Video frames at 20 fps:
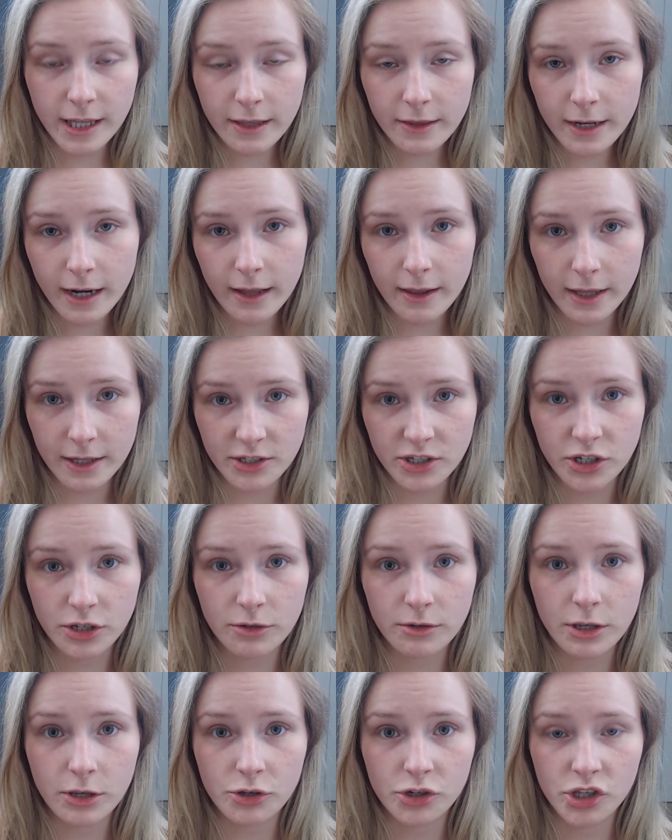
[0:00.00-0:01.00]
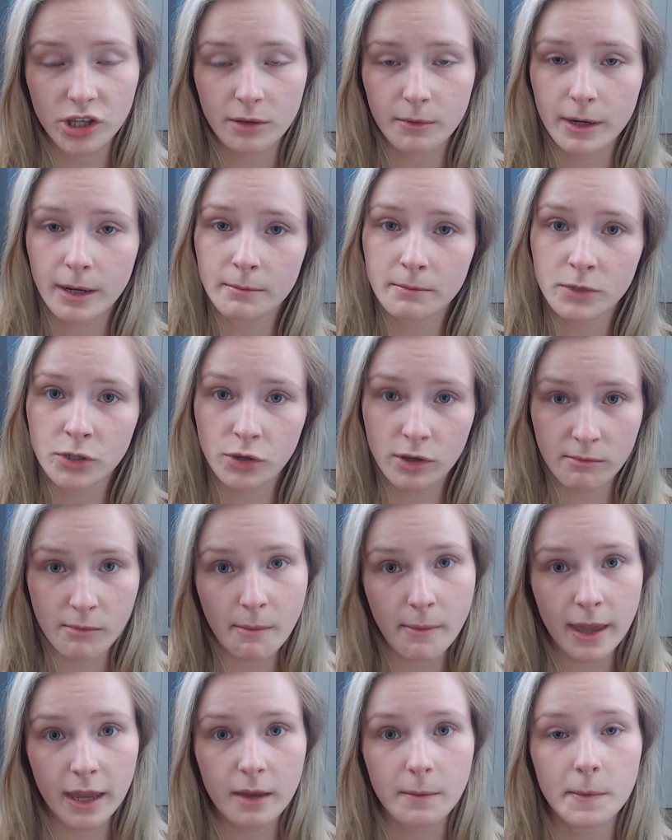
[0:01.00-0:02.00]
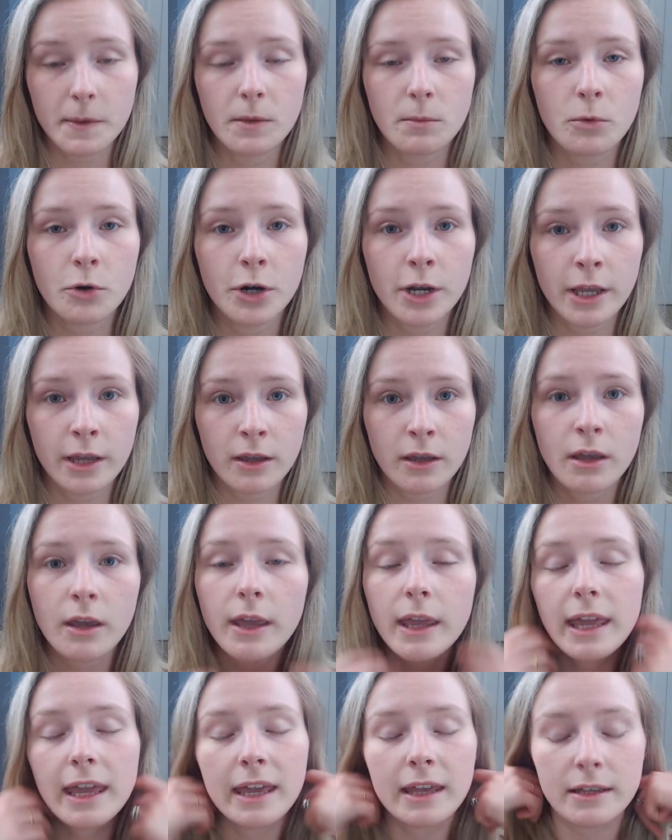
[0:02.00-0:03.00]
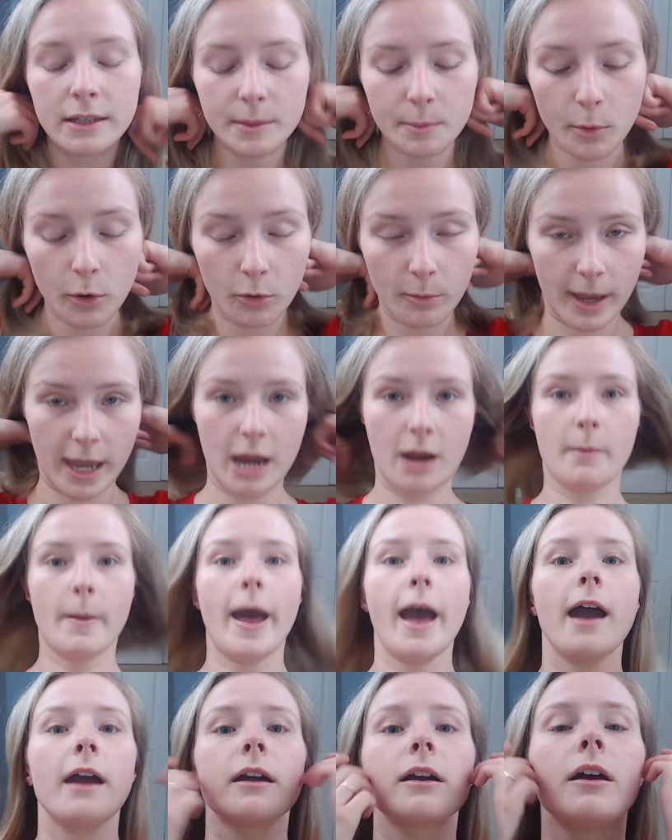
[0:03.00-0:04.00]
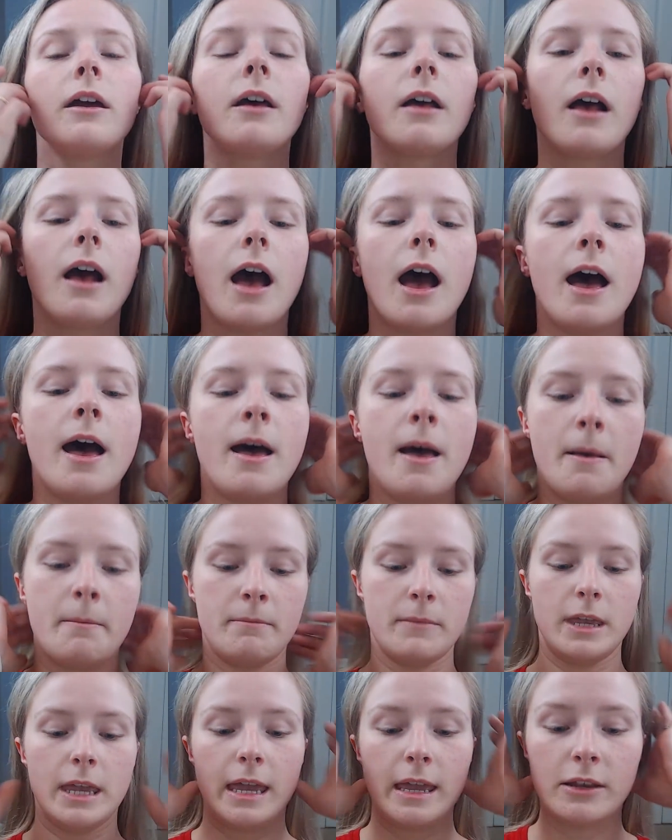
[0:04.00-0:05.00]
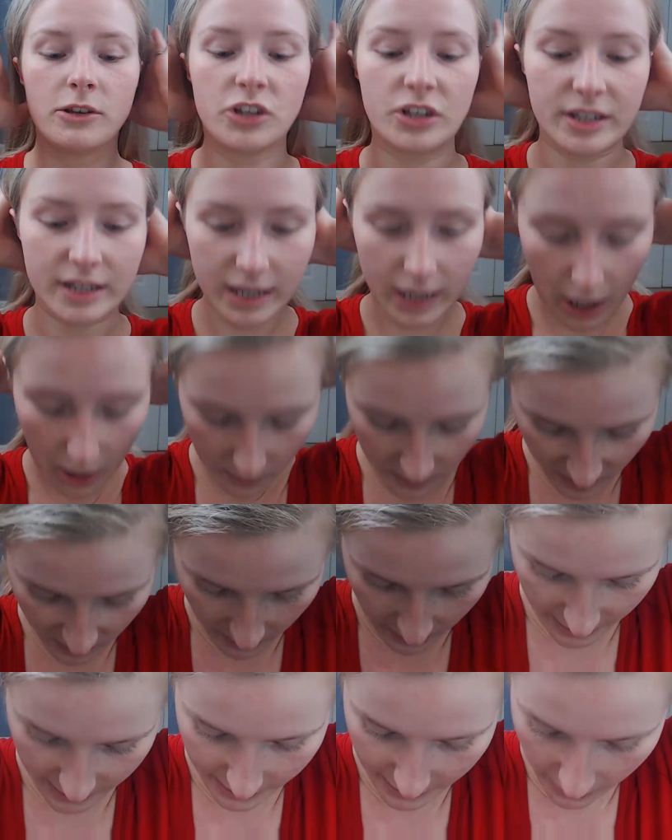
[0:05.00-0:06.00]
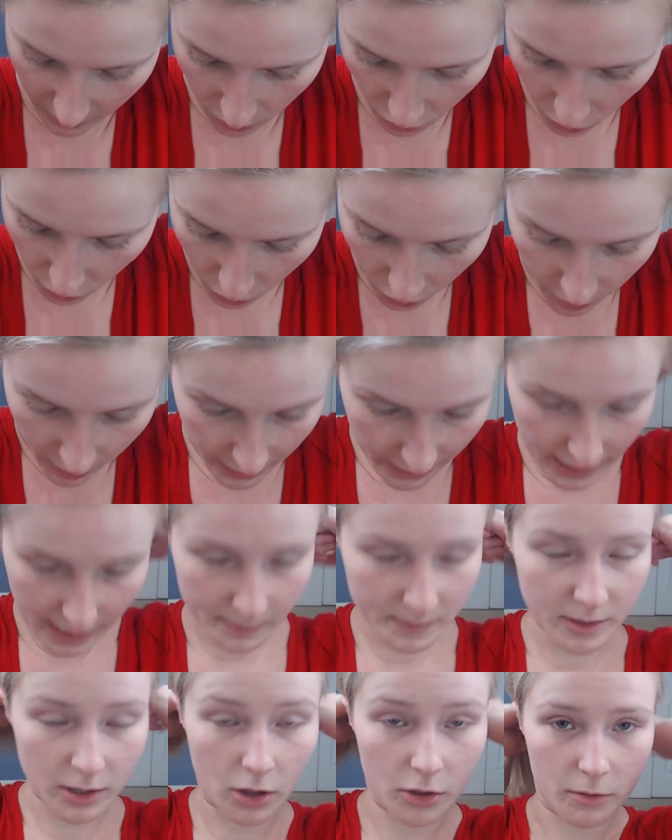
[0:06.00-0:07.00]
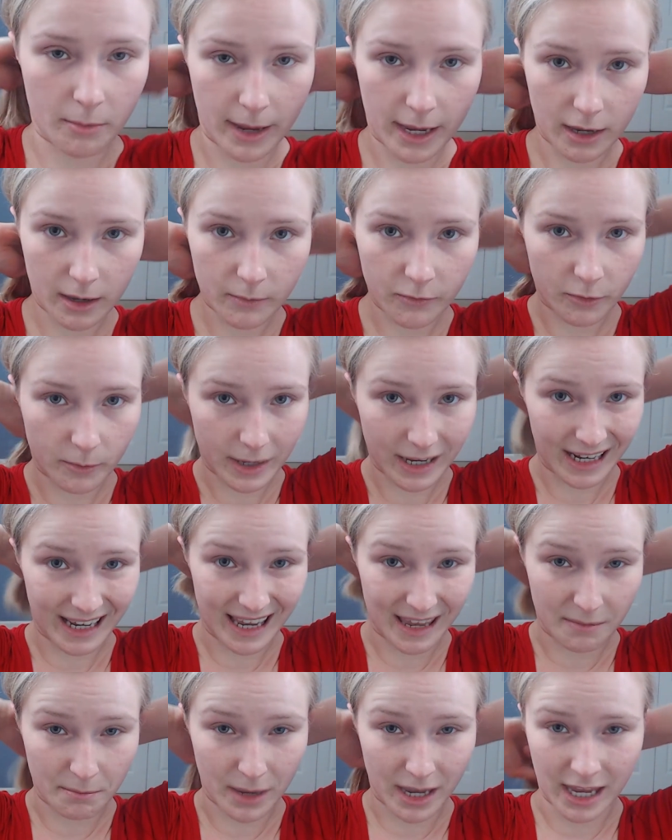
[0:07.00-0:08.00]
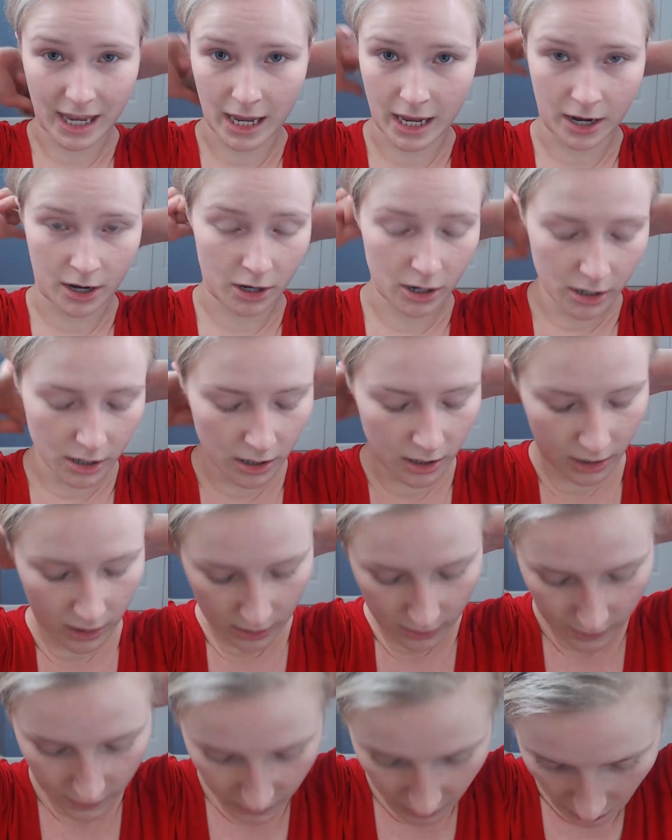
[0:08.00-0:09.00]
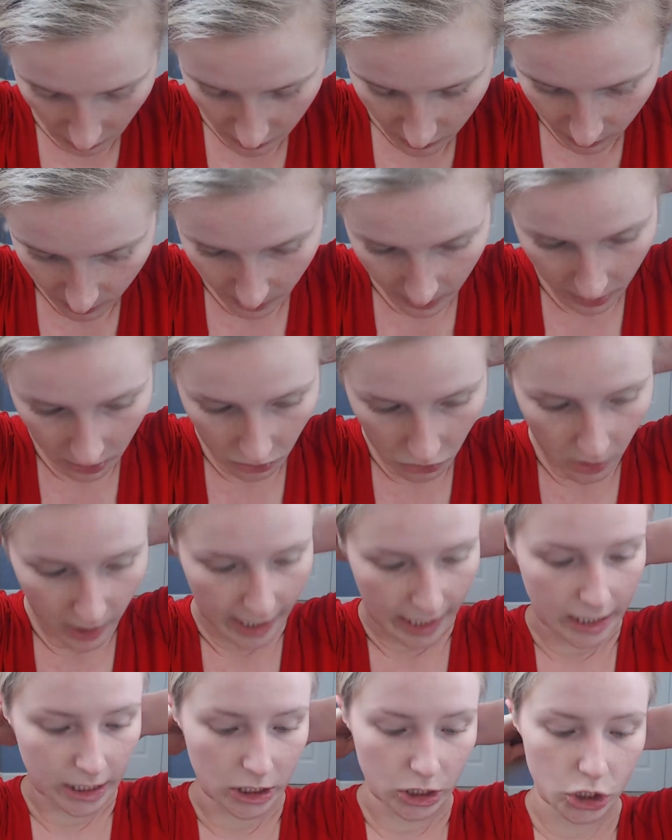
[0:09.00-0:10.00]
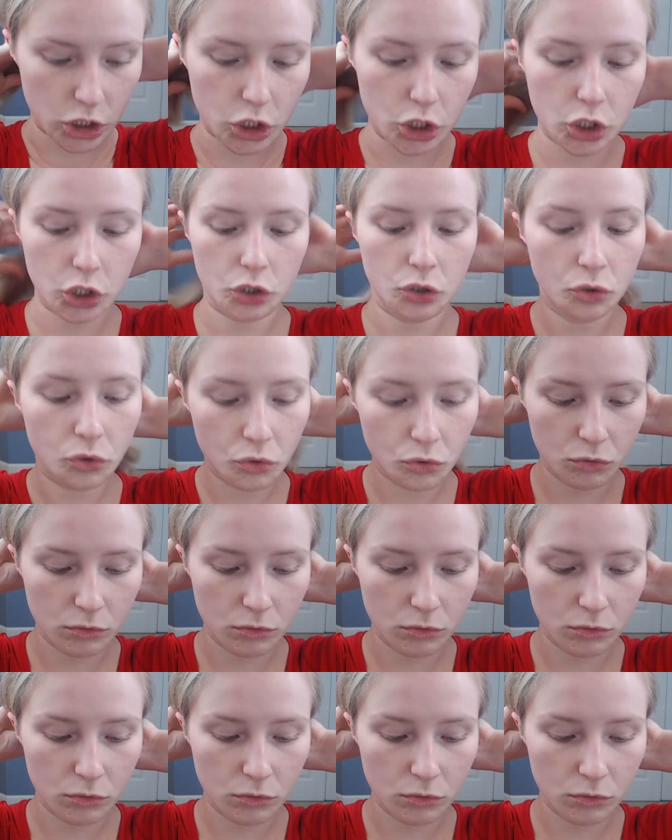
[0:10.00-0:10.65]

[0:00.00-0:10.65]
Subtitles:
that I like to do usually when I'm doing my makeup in the morning is pull my hair back. It just helps me stay cool and keeps all the makeup from getting in my hair. So that's what I'm going to go ahead and do.